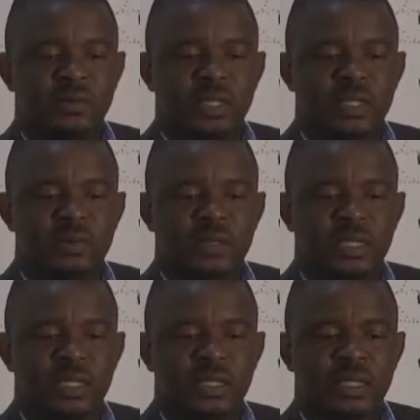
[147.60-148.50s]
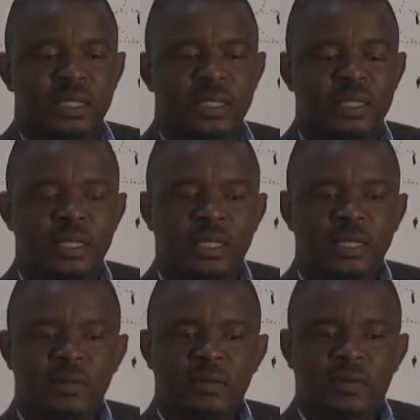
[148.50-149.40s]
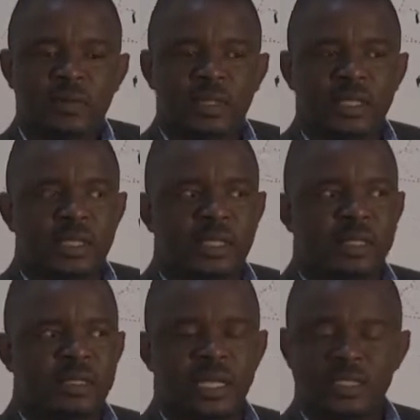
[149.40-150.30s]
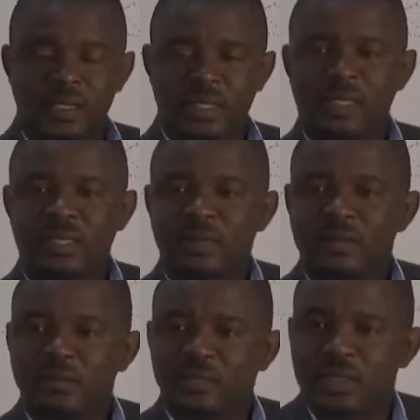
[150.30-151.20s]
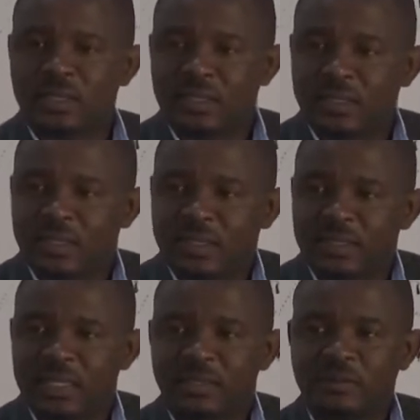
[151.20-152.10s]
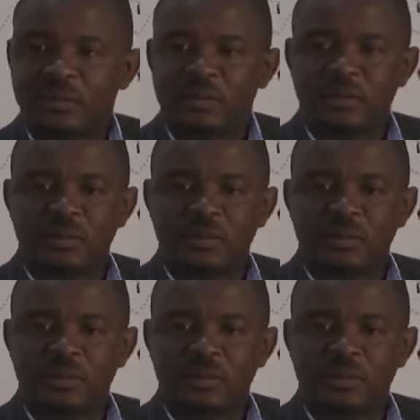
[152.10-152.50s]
when the Nigerian president at that time,